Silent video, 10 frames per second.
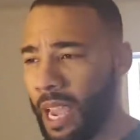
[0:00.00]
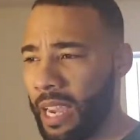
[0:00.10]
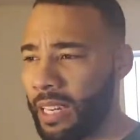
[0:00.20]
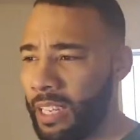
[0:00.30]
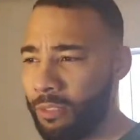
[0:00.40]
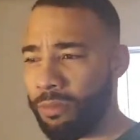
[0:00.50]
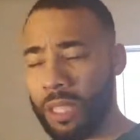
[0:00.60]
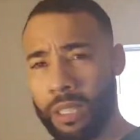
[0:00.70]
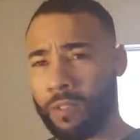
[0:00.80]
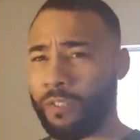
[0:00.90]
and he
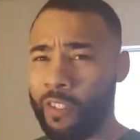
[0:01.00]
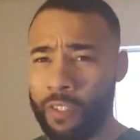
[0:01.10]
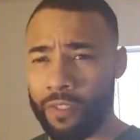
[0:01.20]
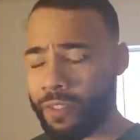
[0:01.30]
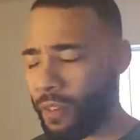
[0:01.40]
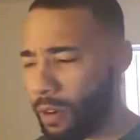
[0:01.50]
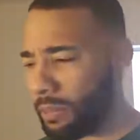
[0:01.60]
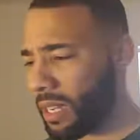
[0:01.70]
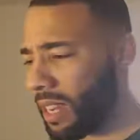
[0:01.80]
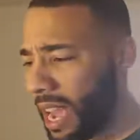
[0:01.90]

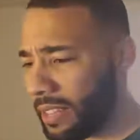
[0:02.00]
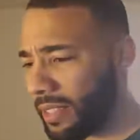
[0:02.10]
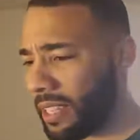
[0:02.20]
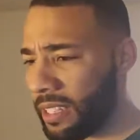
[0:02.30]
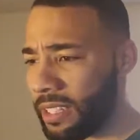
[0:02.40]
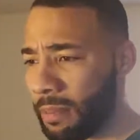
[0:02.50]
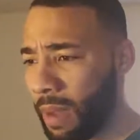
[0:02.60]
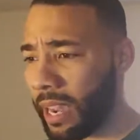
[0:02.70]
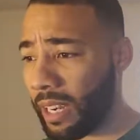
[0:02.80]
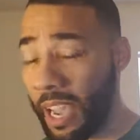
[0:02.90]
reconformed a lot of things in
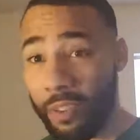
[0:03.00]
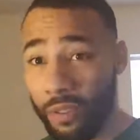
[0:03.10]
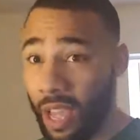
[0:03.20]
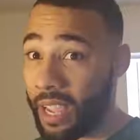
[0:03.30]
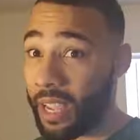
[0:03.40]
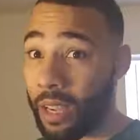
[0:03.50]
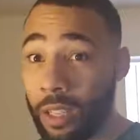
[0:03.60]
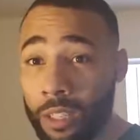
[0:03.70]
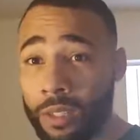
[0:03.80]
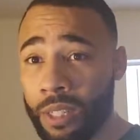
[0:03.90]
my life, like
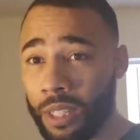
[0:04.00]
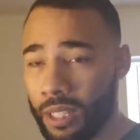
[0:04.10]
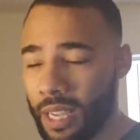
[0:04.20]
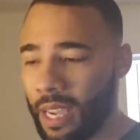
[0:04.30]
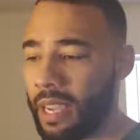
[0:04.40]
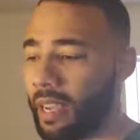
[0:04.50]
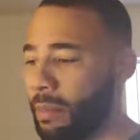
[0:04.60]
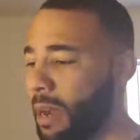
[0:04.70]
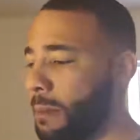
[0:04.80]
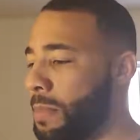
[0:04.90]
clear as day
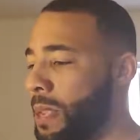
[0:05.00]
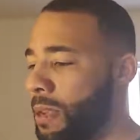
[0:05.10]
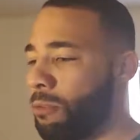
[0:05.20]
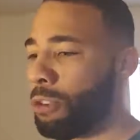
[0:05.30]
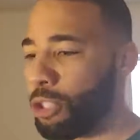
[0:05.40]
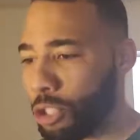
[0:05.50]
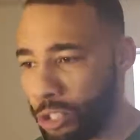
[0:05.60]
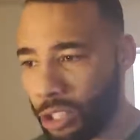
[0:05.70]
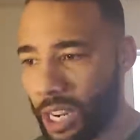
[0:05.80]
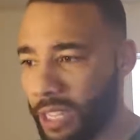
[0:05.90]
about what
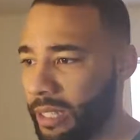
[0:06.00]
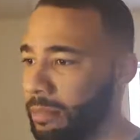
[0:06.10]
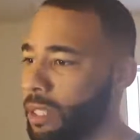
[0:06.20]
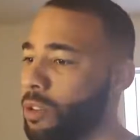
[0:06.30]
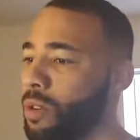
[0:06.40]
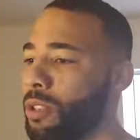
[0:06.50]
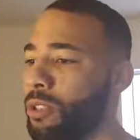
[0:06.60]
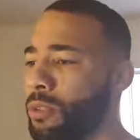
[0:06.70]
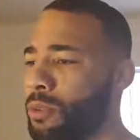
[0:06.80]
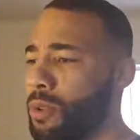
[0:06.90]
church I should be going
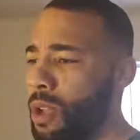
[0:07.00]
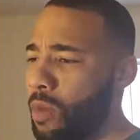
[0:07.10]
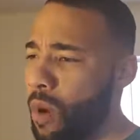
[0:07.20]
to,